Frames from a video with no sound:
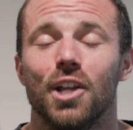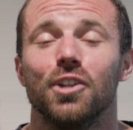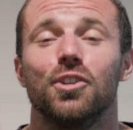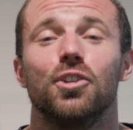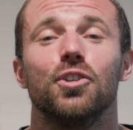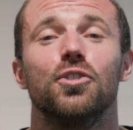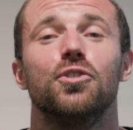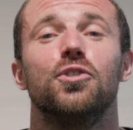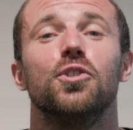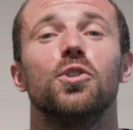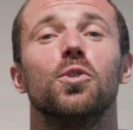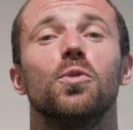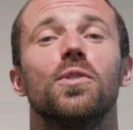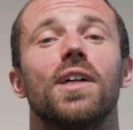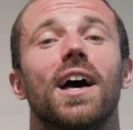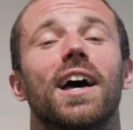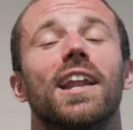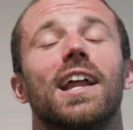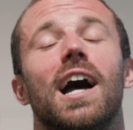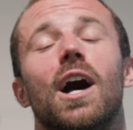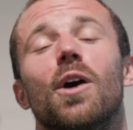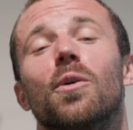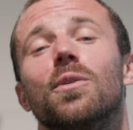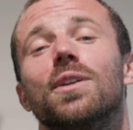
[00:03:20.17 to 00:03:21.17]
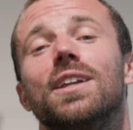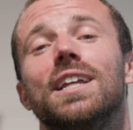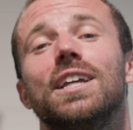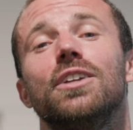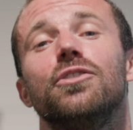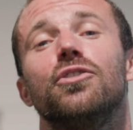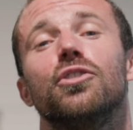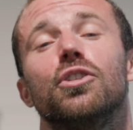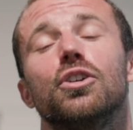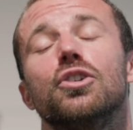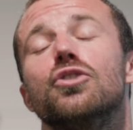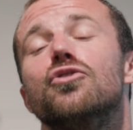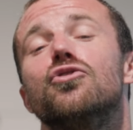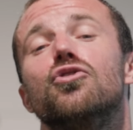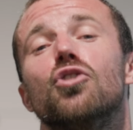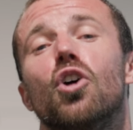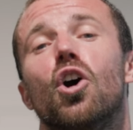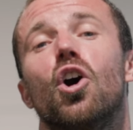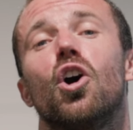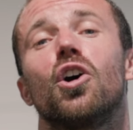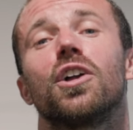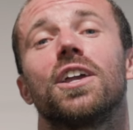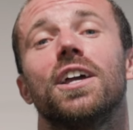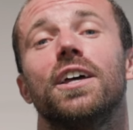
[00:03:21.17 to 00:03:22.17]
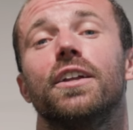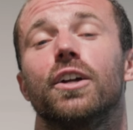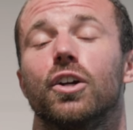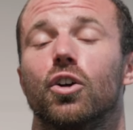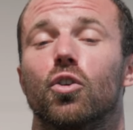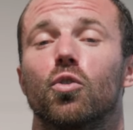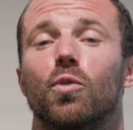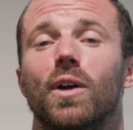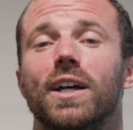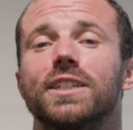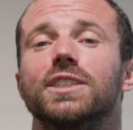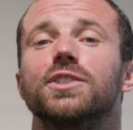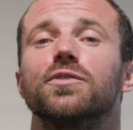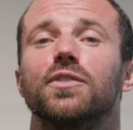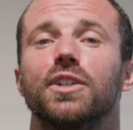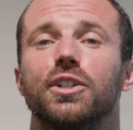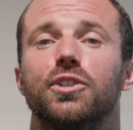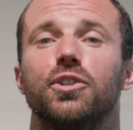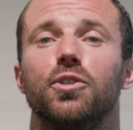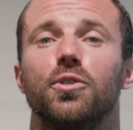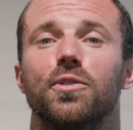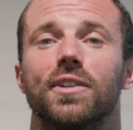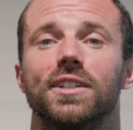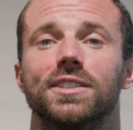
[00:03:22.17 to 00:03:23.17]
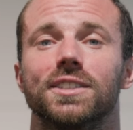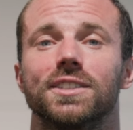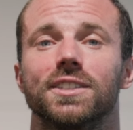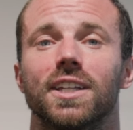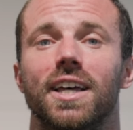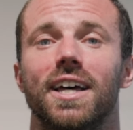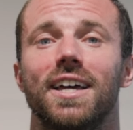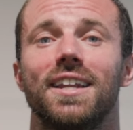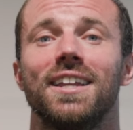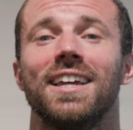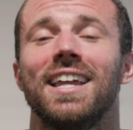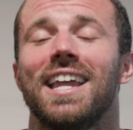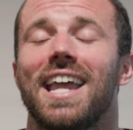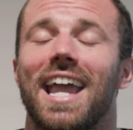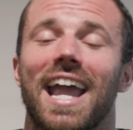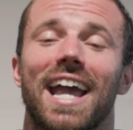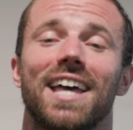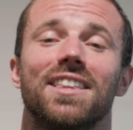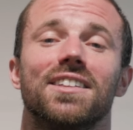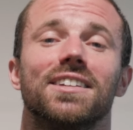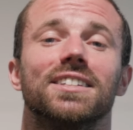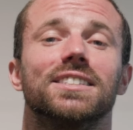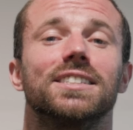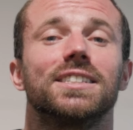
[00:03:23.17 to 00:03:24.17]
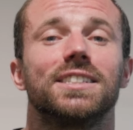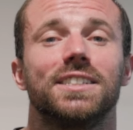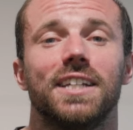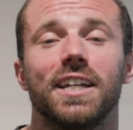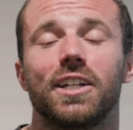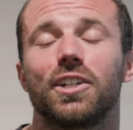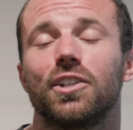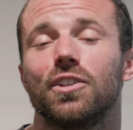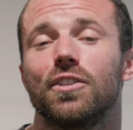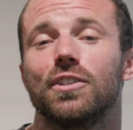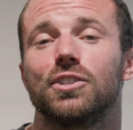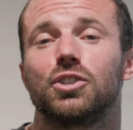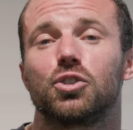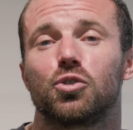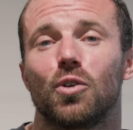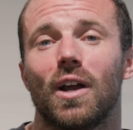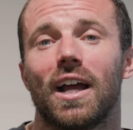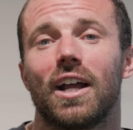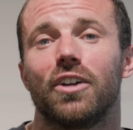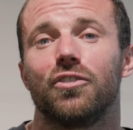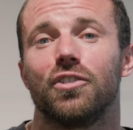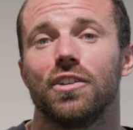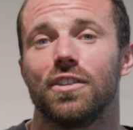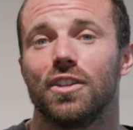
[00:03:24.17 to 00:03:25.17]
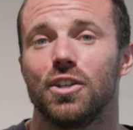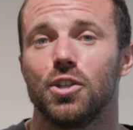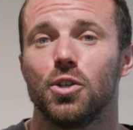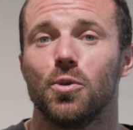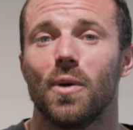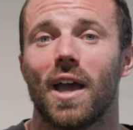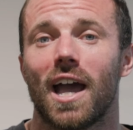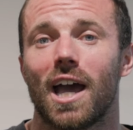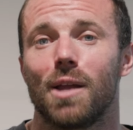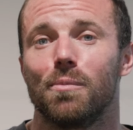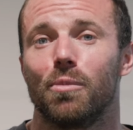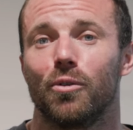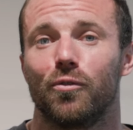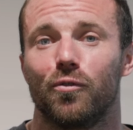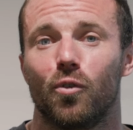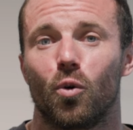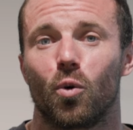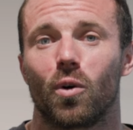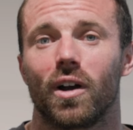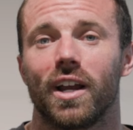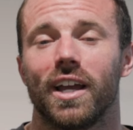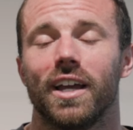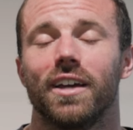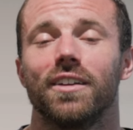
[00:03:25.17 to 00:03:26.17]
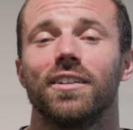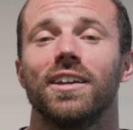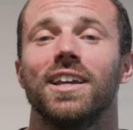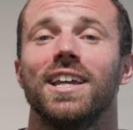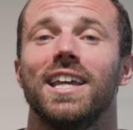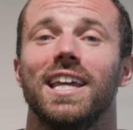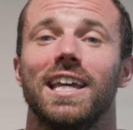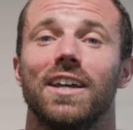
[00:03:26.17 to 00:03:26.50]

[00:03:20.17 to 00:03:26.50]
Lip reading: To do that, I would need you to jog in aggressively to the sled and then stick to the strategy that you had beforehand.